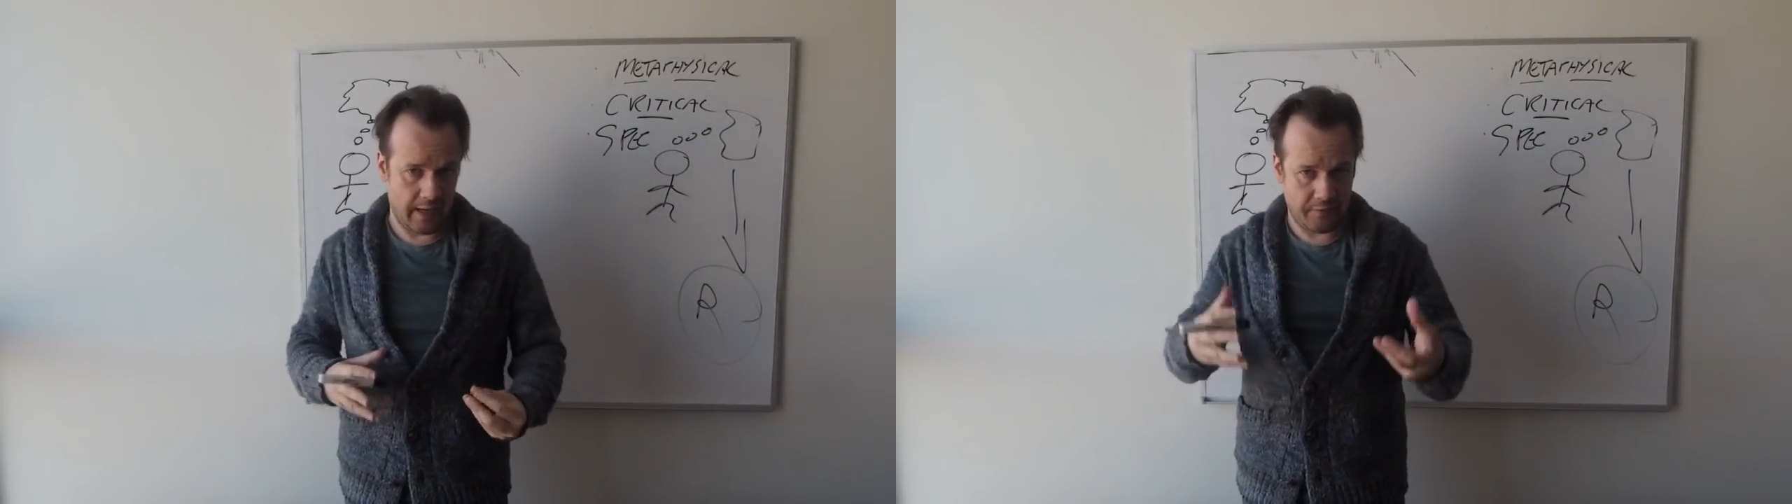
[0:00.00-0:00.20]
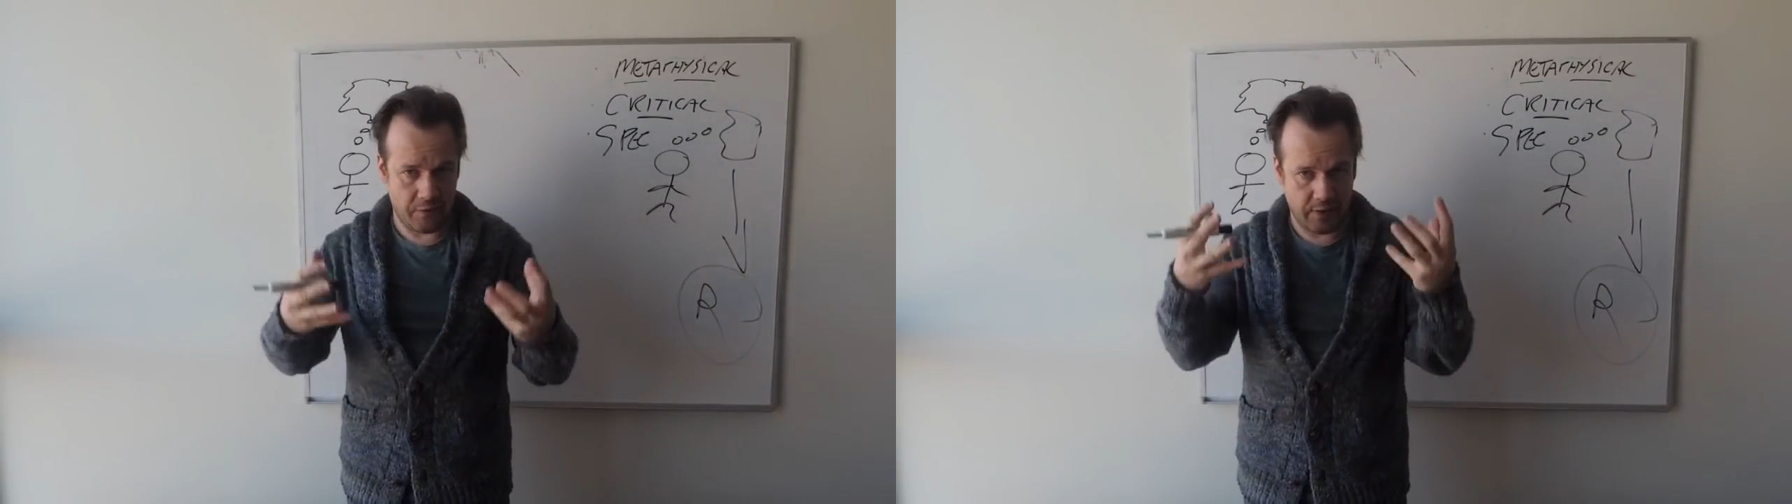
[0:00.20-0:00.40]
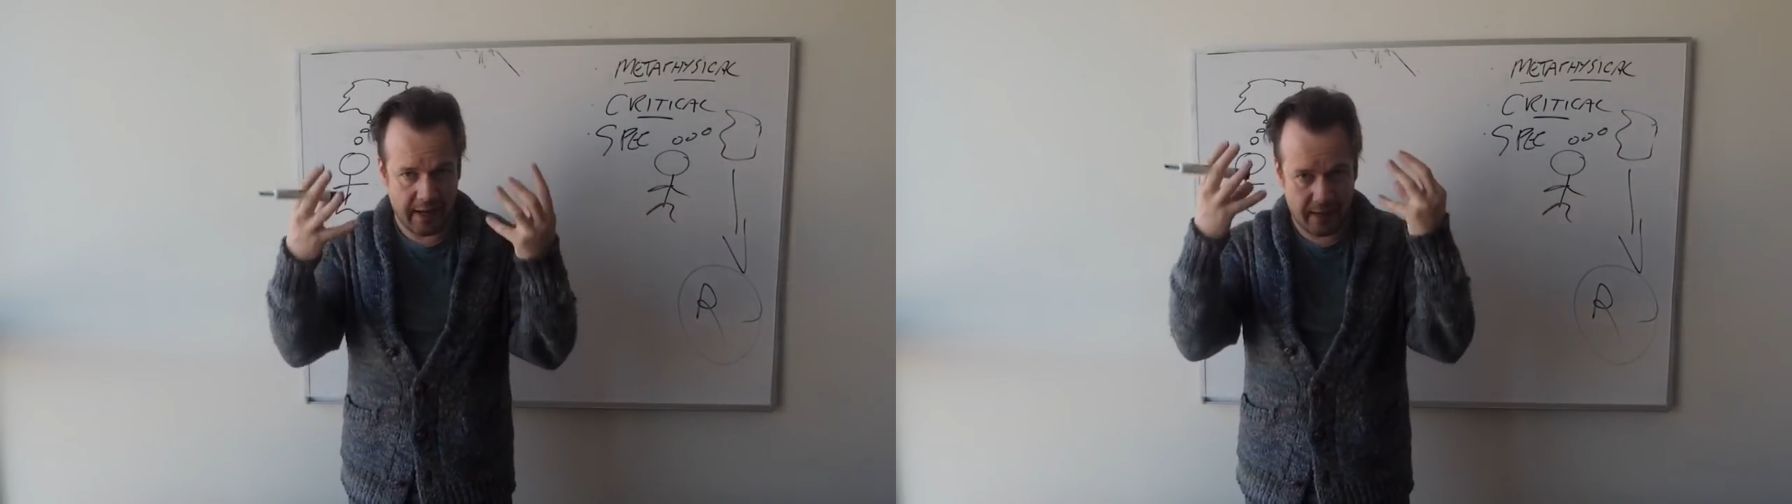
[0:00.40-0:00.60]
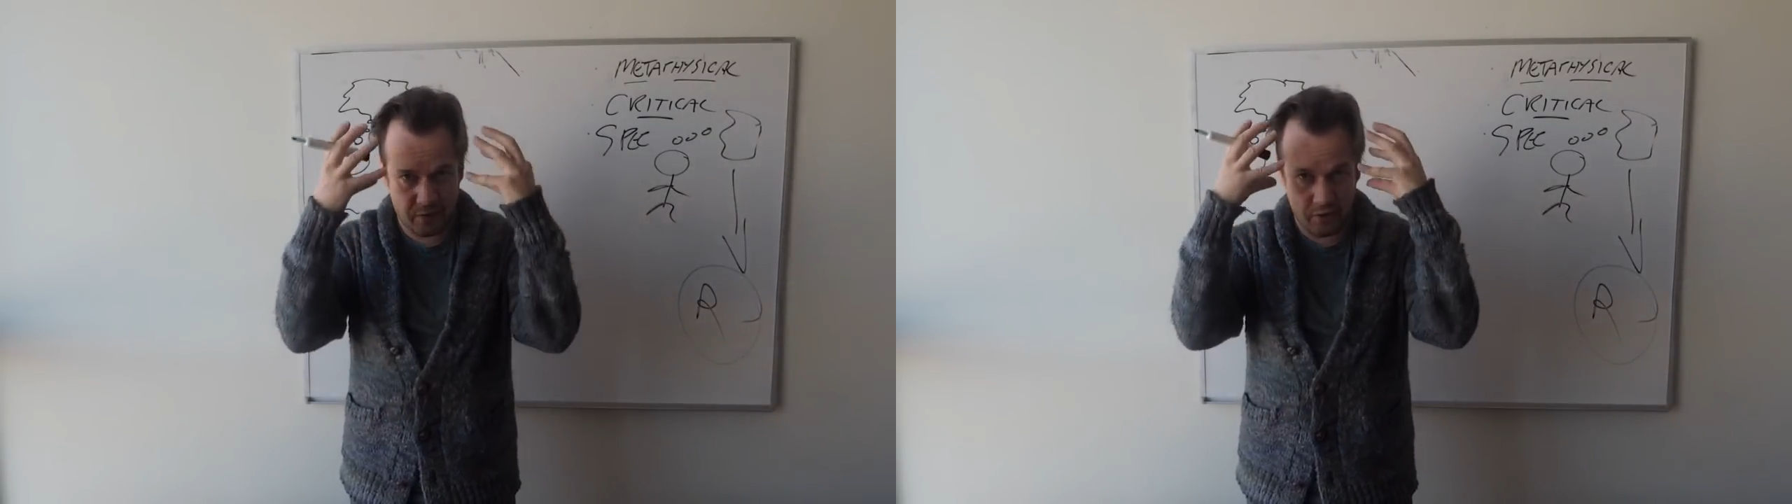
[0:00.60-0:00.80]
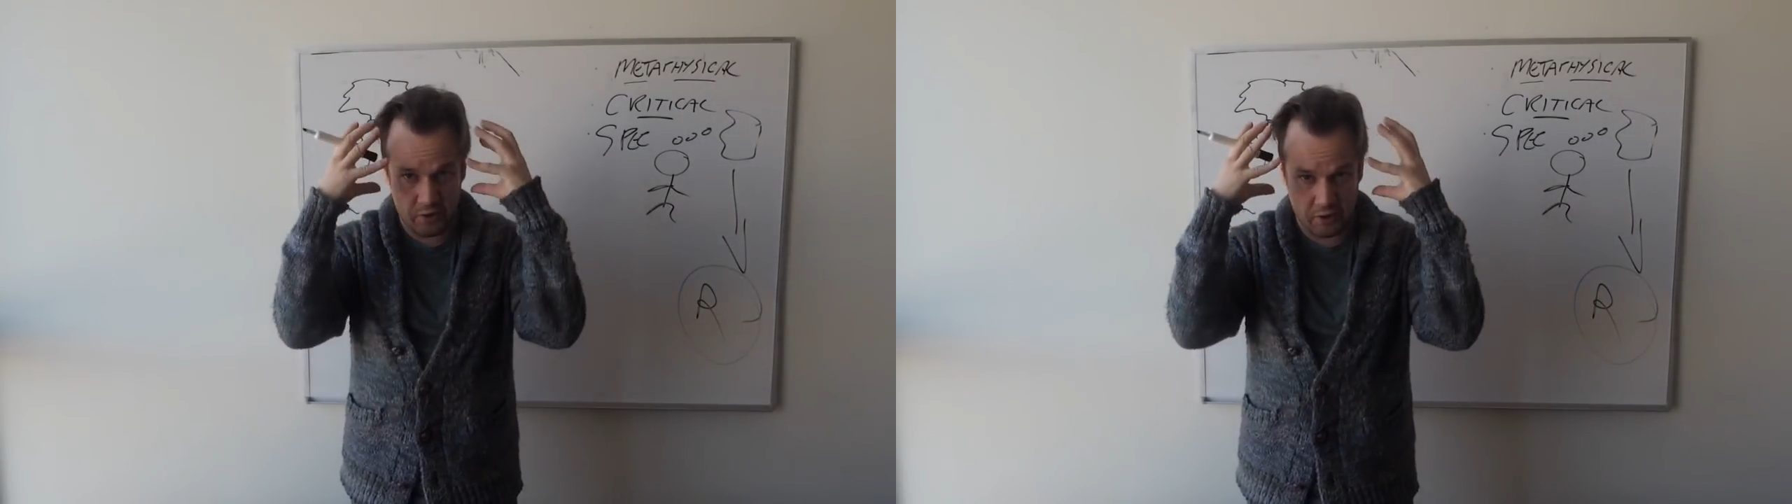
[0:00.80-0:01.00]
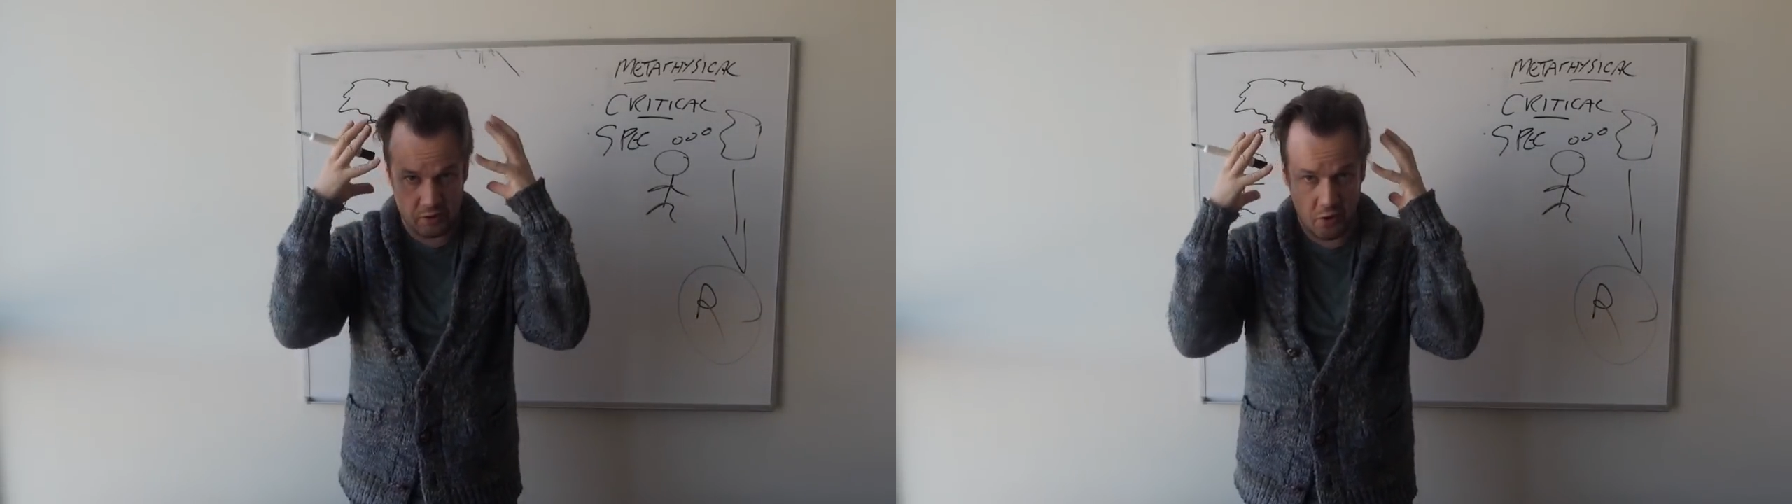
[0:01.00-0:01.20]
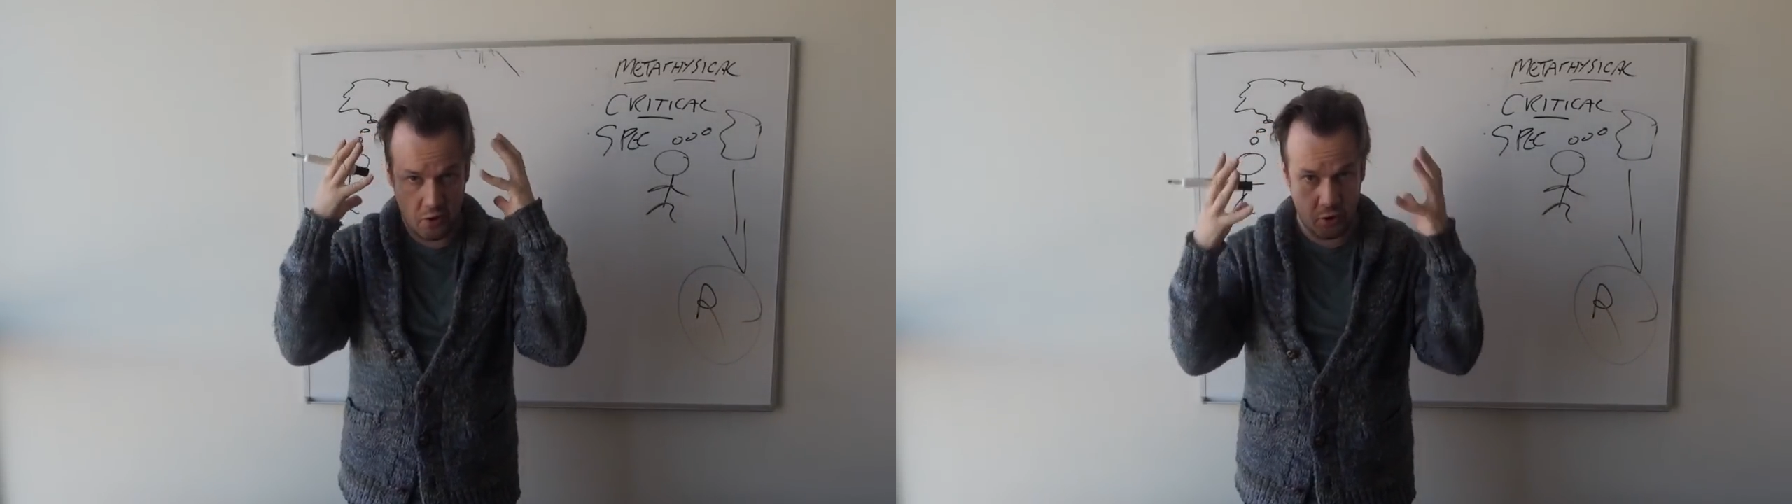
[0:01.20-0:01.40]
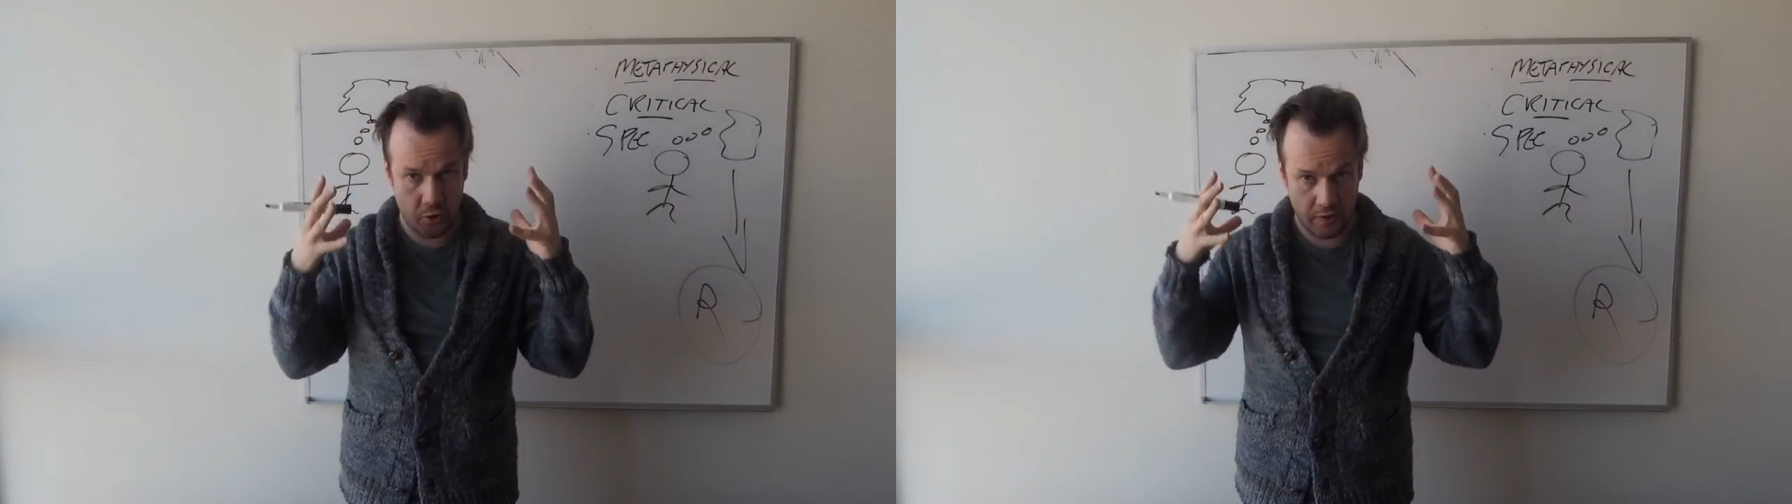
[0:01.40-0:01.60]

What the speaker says: if you get to just know